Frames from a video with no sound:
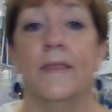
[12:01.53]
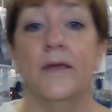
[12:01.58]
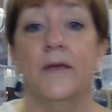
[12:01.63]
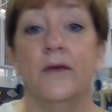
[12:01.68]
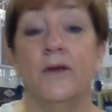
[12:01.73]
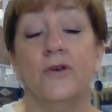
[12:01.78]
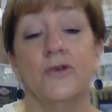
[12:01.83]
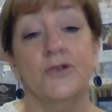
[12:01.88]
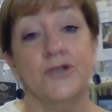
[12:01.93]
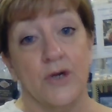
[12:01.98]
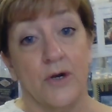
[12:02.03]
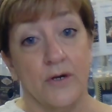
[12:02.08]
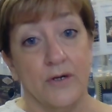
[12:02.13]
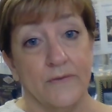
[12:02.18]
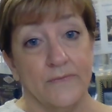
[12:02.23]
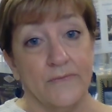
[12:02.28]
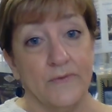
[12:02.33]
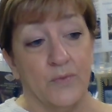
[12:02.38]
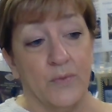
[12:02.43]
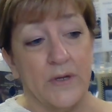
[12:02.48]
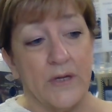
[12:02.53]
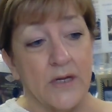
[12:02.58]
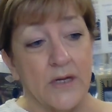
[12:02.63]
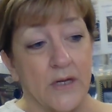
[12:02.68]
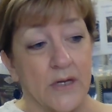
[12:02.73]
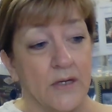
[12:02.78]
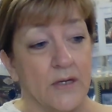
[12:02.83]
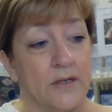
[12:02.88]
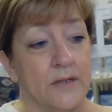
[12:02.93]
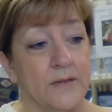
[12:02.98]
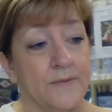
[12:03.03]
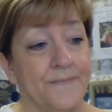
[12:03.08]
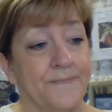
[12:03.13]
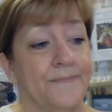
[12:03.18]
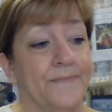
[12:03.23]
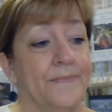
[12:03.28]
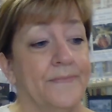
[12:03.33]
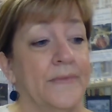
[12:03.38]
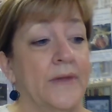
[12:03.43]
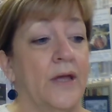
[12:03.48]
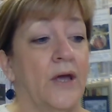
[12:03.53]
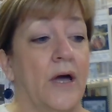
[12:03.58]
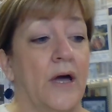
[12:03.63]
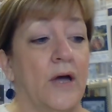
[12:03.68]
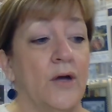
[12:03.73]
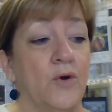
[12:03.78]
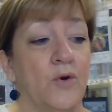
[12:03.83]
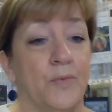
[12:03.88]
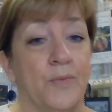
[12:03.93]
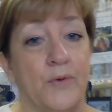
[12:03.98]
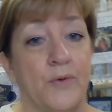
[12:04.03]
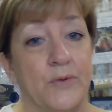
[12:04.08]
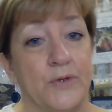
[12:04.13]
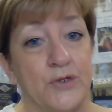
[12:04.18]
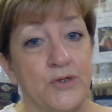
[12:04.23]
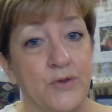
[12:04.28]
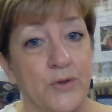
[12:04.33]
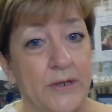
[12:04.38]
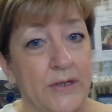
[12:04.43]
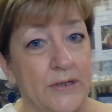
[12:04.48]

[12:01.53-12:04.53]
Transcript: your chart of the week. I hope you enjoyed